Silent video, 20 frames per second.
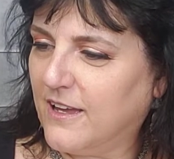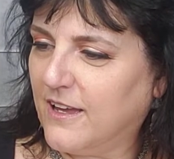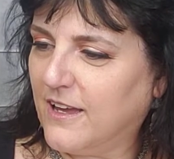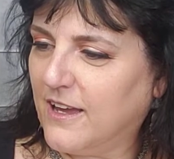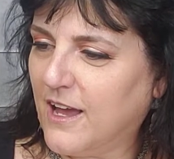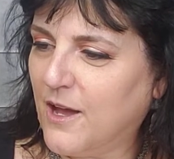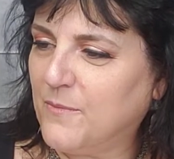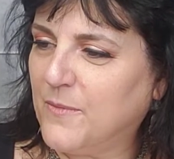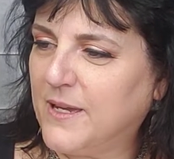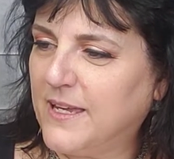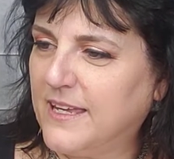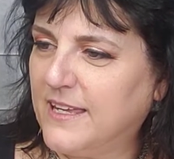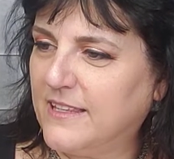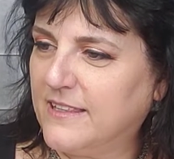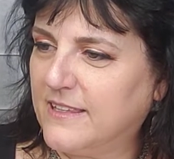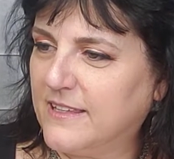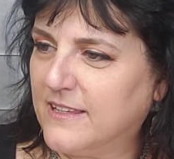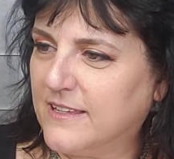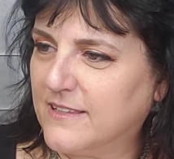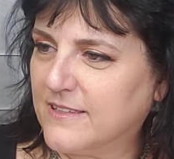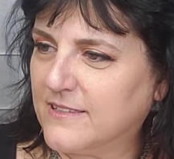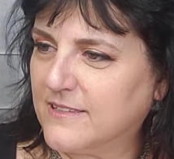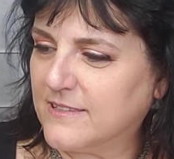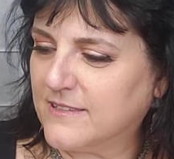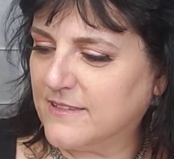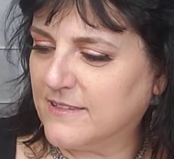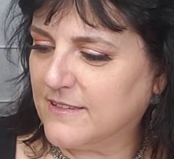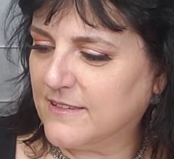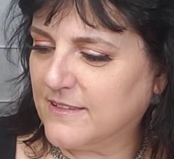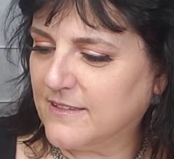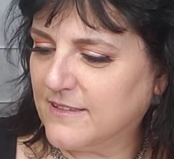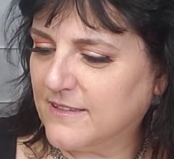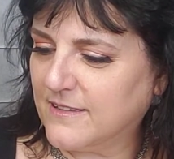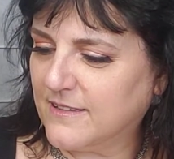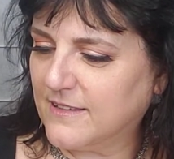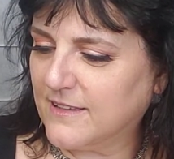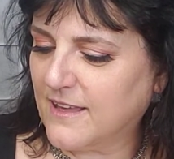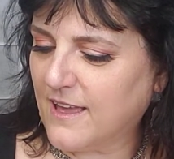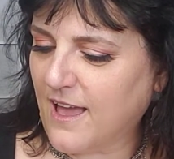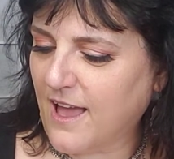I'm gonna eat this.
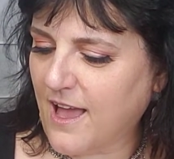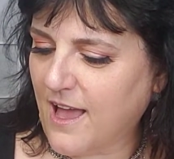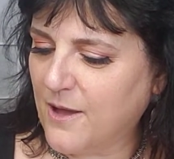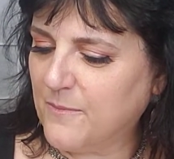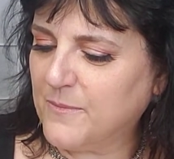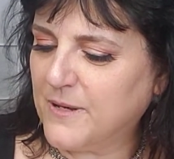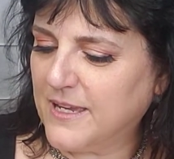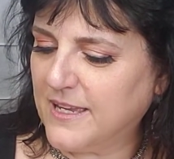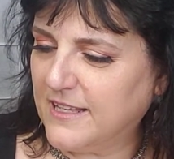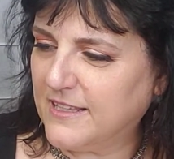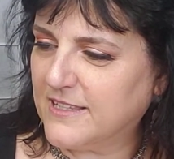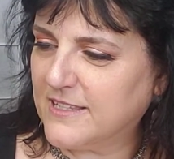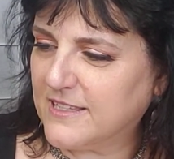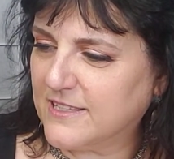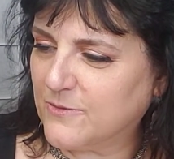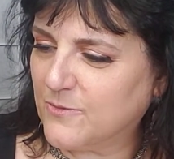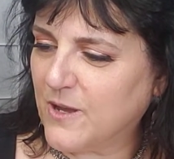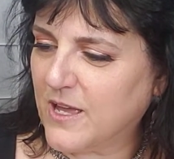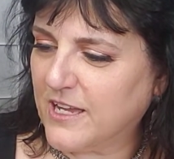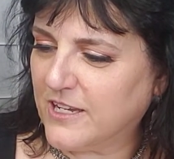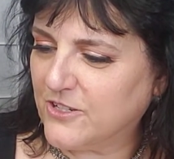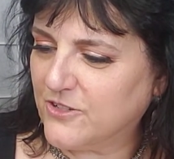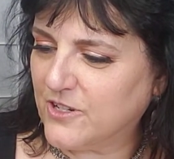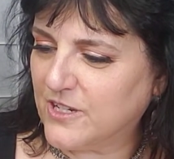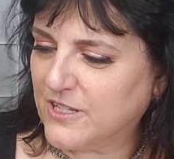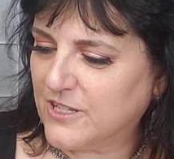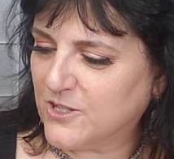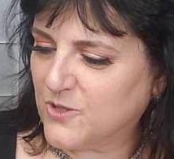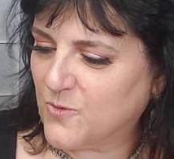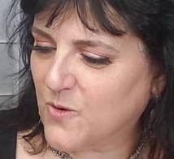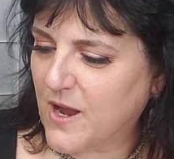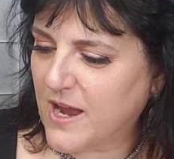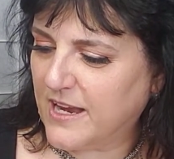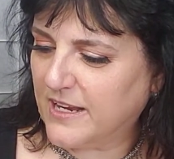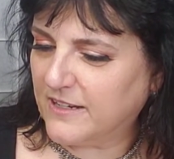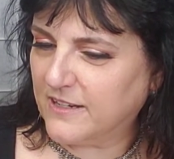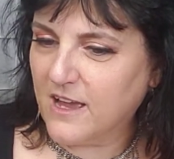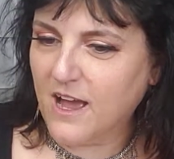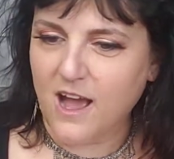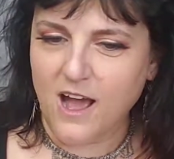I'm gonna eat this while I drink this
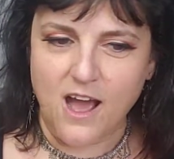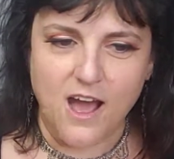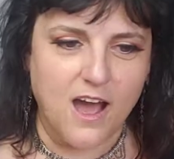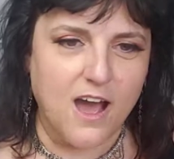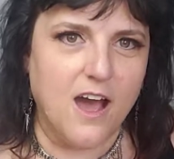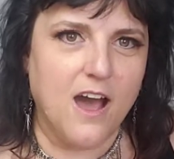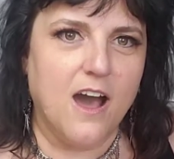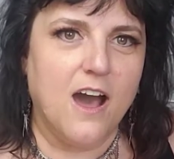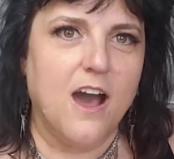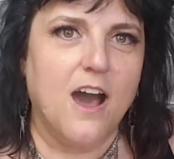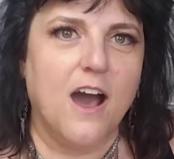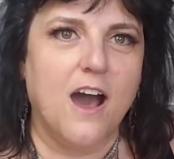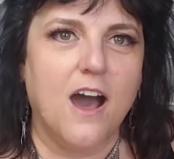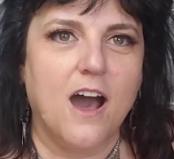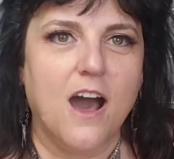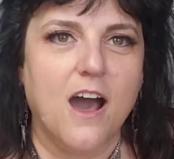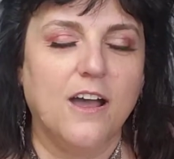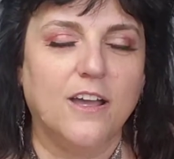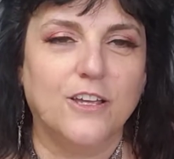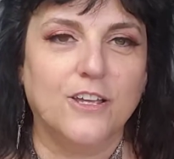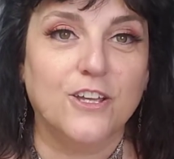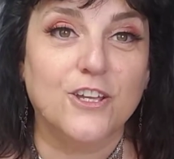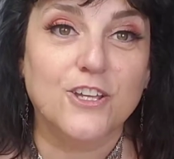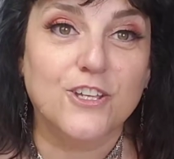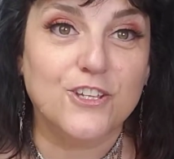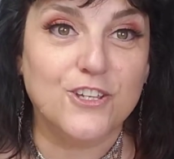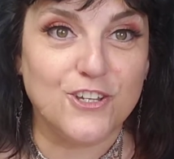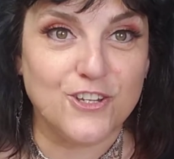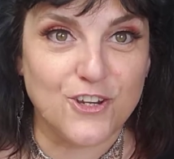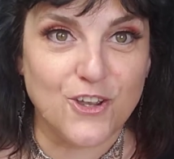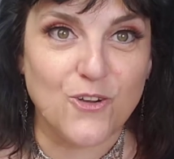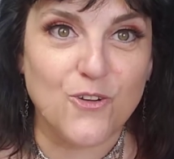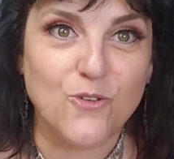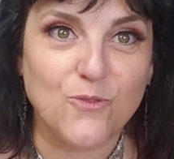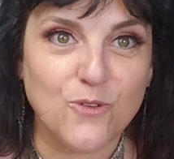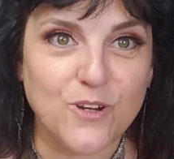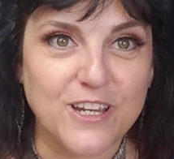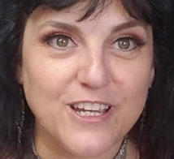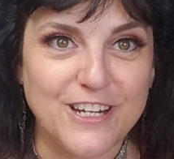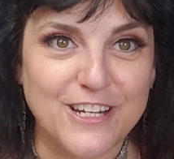wine. You know what
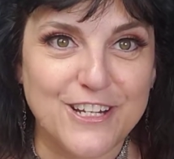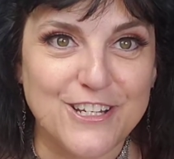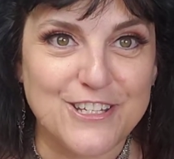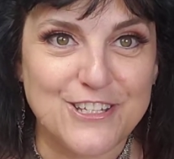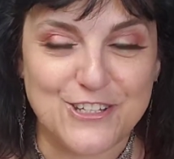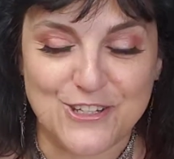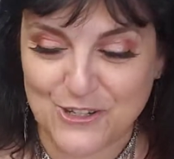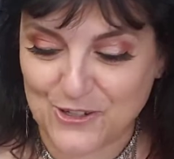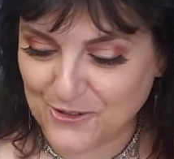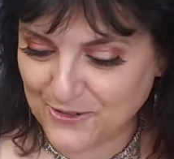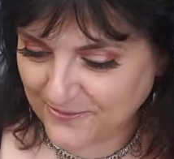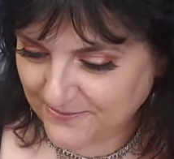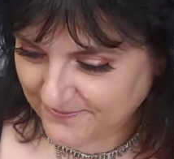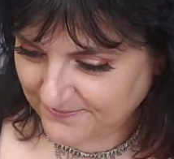we're gonna do?